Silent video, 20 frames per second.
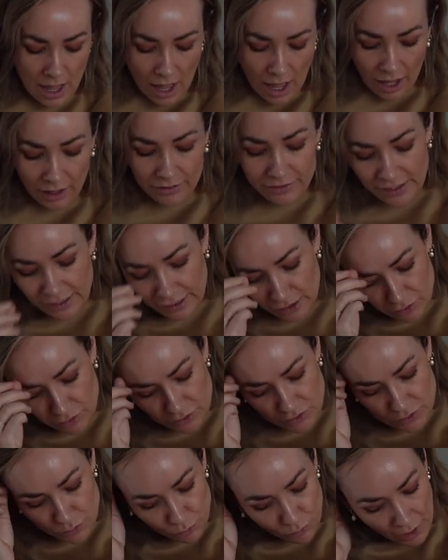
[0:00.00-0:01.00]
I
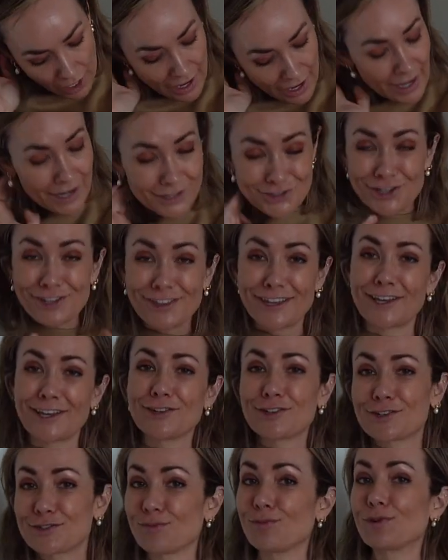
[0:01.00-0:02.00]
actually think it
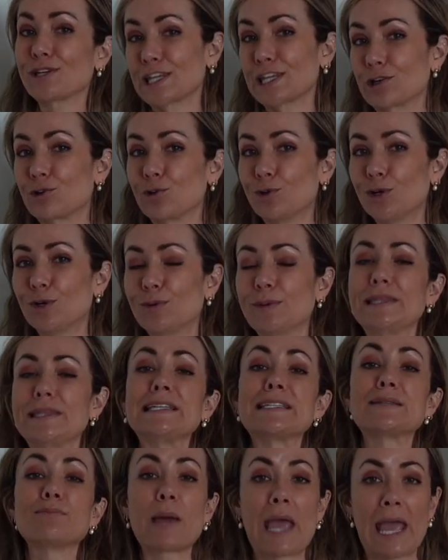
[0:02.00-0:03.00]
looks really cool with
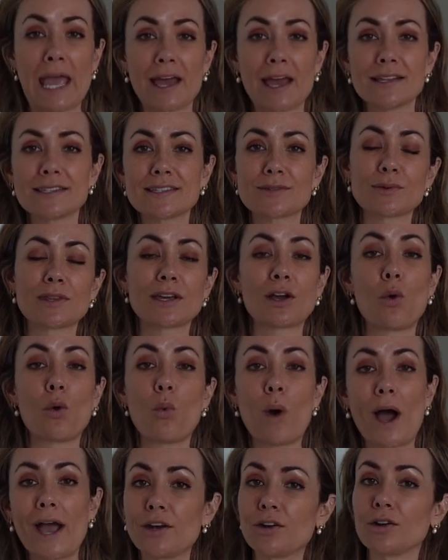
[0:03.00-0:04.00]
these pants, with like a
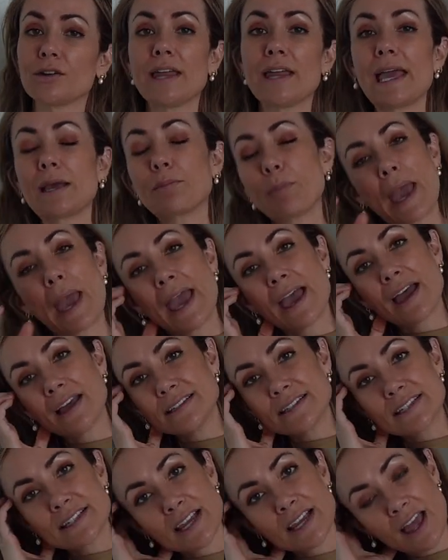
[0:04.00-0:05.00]
wider leg
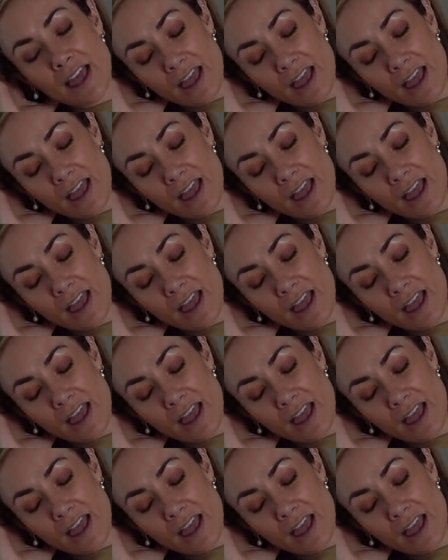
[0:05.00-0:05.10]
pant.